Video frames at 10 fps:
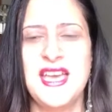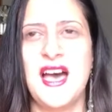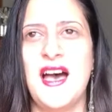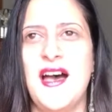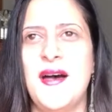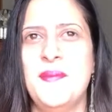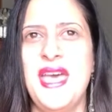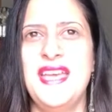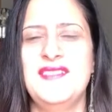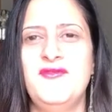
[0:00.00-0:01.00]

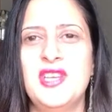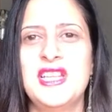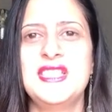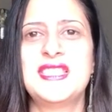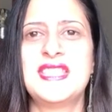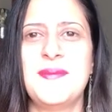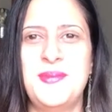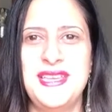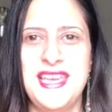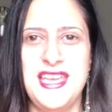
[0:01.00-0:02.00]
and really
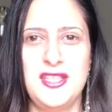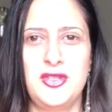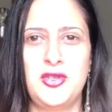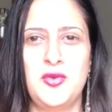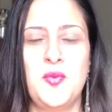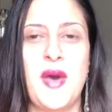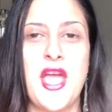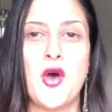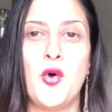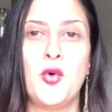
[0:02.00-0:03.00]
stepping into
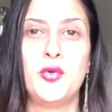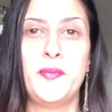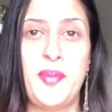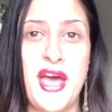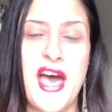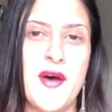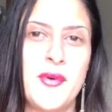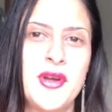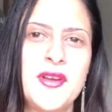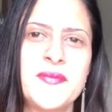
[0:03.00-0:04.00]
my own
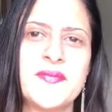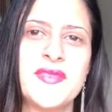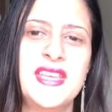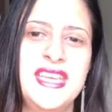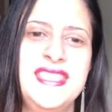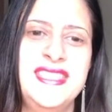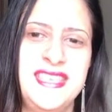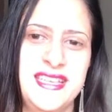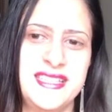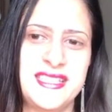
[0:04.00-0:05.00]
power in
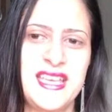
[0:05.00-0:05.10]
this.